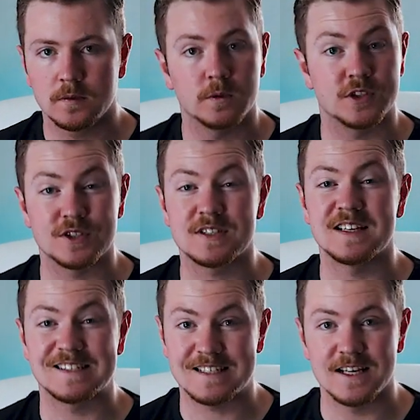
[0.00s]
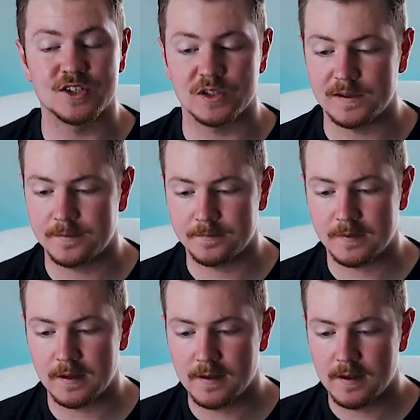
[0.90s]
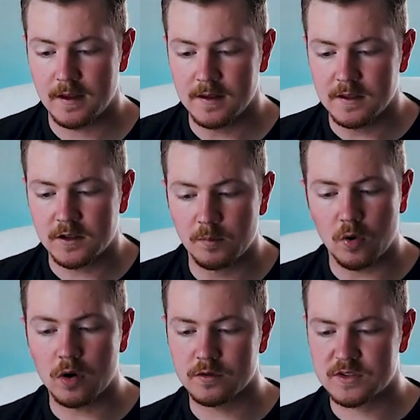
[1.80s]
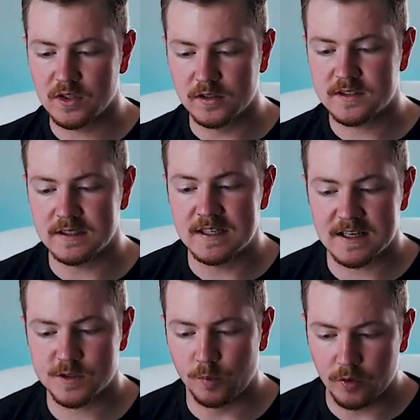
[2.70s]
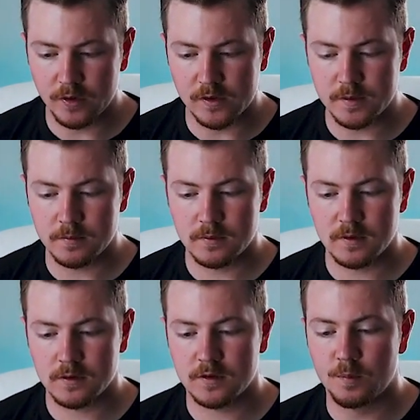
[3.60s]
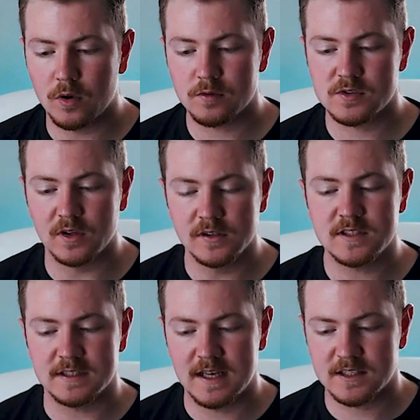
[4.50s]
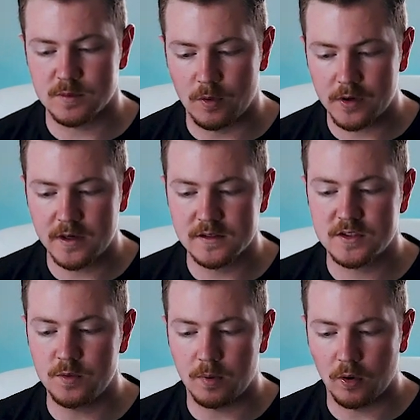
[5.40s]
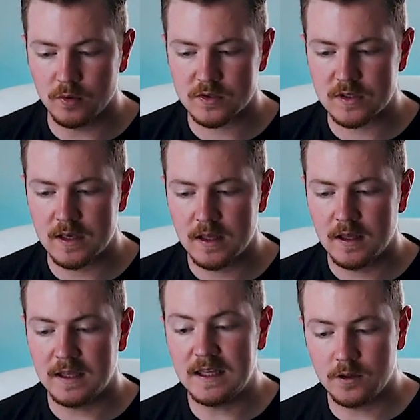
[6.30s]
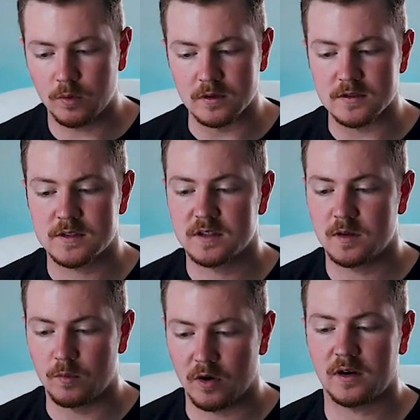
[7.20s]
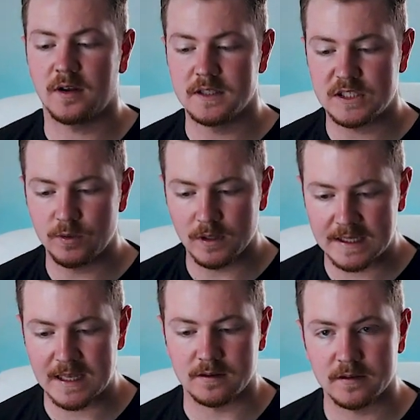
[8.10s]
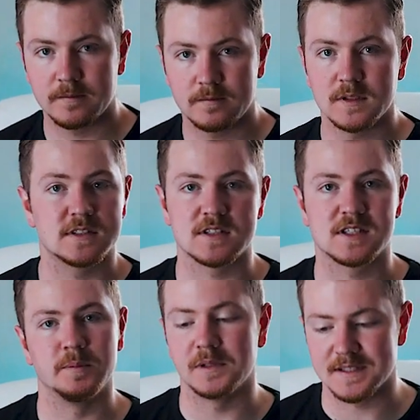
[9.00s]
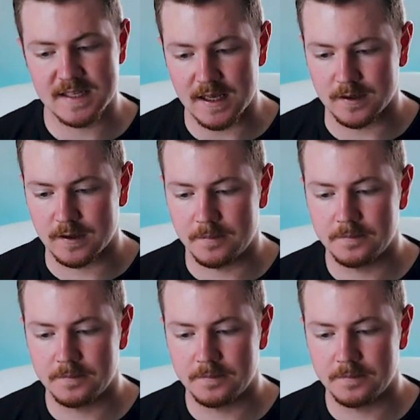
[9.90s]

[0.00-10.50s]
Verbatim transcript: which is essential. The more results and testimonial the more results and testimonials you post equals the more clients you will get. It's as simple as that.